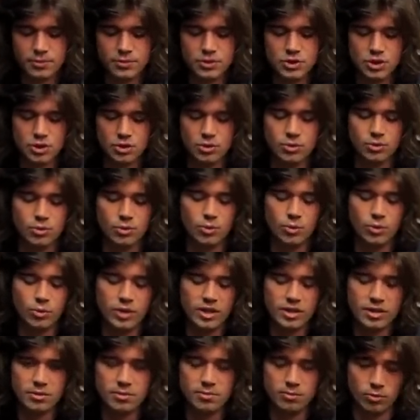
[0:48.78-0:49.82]
So
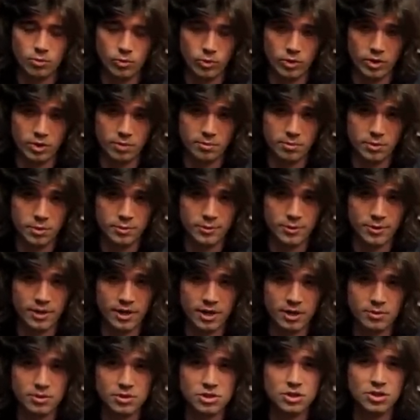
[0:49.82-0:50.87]
with
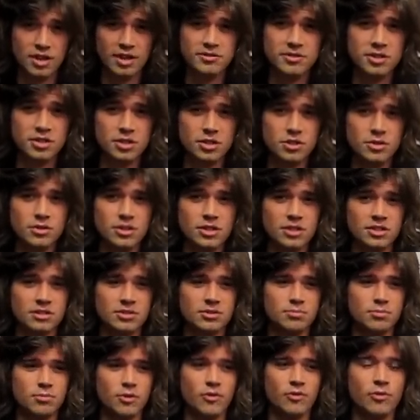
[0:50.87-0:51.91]
Boomerang, what you have to do
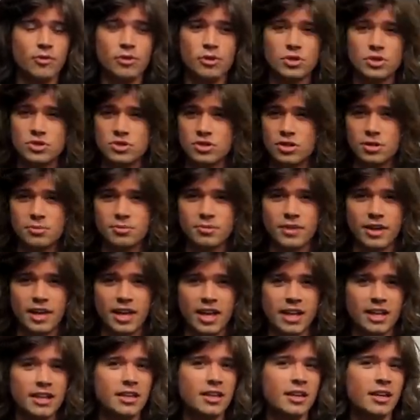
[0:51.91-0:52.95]
is before you start
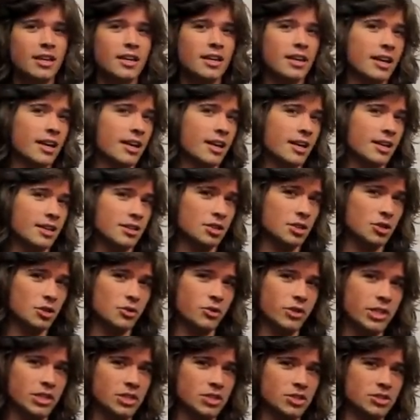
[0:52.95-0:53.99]
playing,
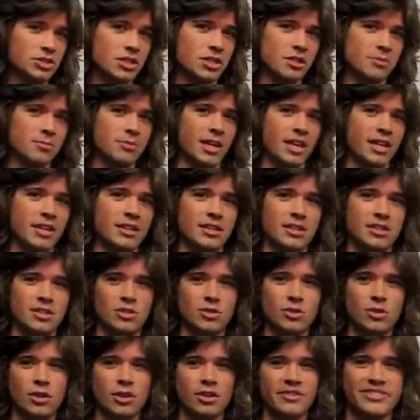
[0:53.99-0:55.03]
you and your teammate need
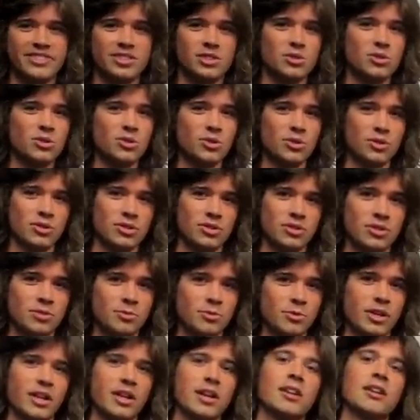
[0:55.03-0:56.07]
to go off into a corner
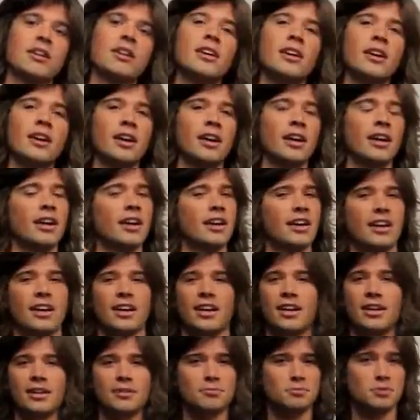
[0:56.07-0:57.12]
somewhere,
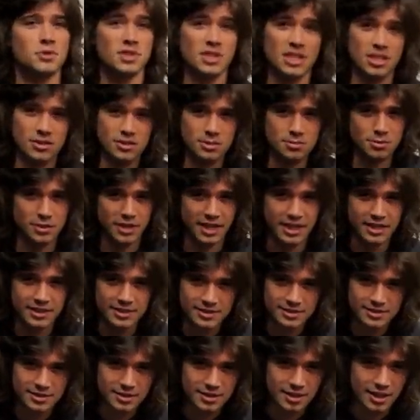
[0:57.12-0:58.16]
secret
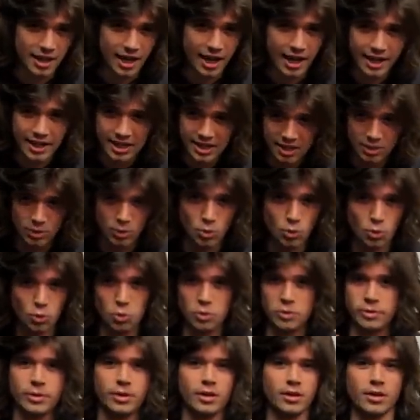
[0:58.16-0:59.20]
place, a hiding
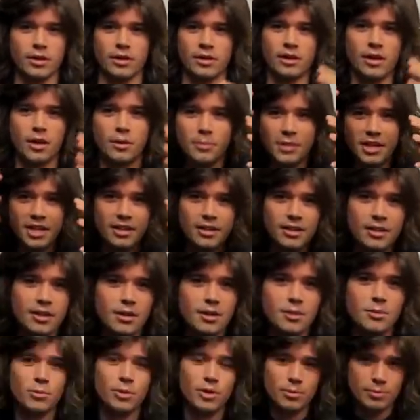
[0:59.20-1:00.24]
hole, a cubby,
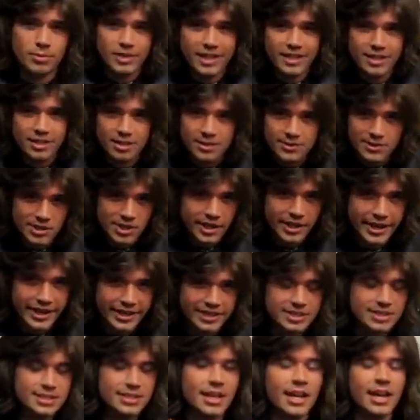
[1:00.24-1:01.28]
put a blanket over your
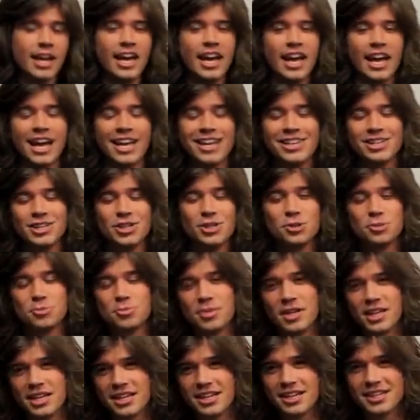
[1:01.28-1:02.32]
heads, and you
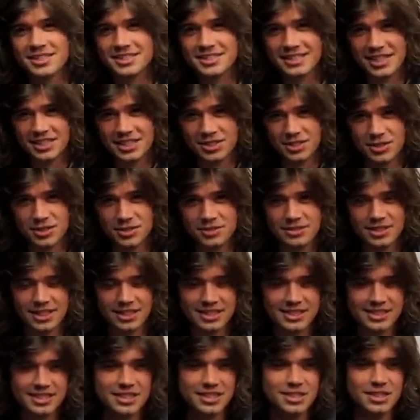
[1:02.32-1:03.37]
pick a signal.
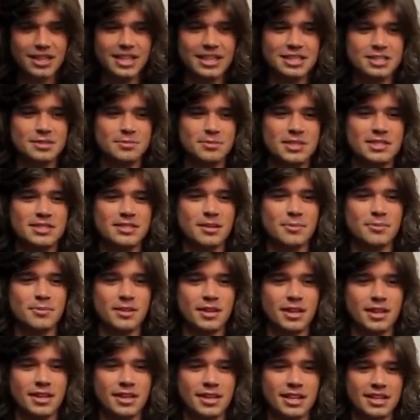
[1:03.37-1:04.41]
Now the signal has to be
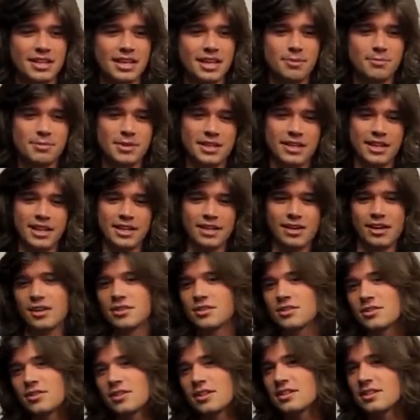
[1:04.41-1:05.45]
something, it can't be like
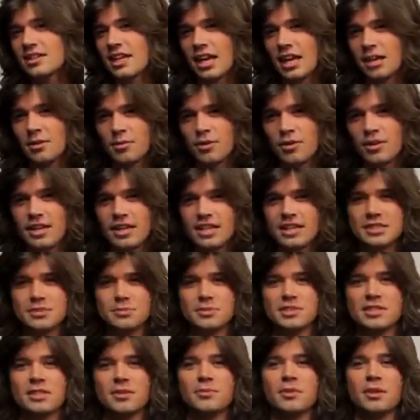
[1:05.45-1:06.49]
under the table, it has to
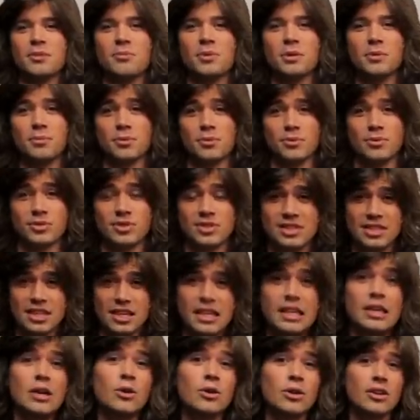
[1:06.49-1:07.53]
be something people will
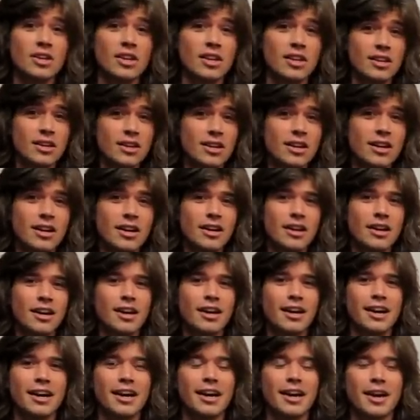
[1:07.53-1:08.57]
see or hear,
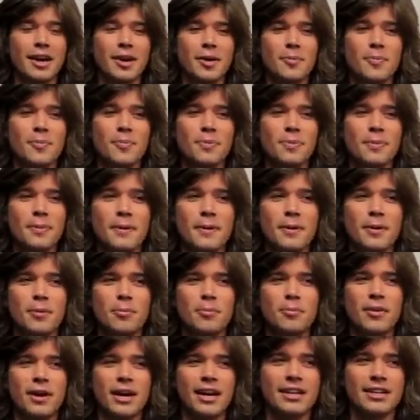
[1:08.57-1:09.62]

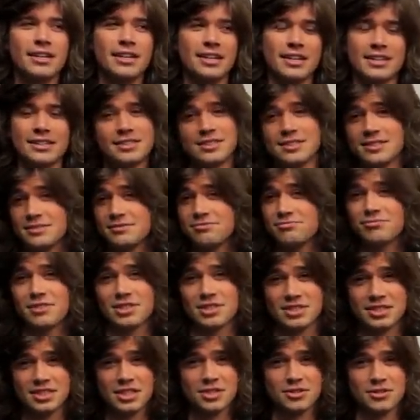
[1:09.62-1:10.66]
but it's
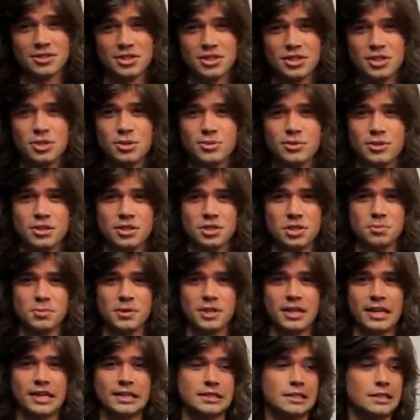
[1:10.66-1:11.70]
a secret. You don't want it to
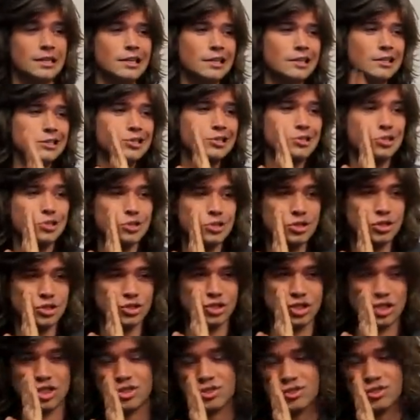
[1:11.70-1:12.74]
be like, your
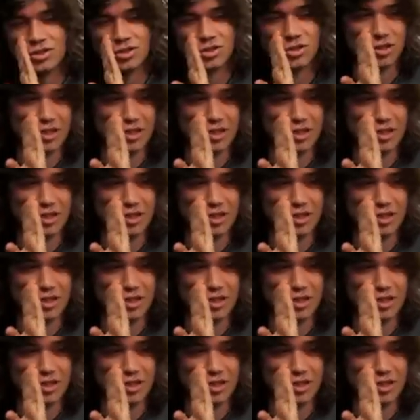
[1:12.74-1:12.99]
secret,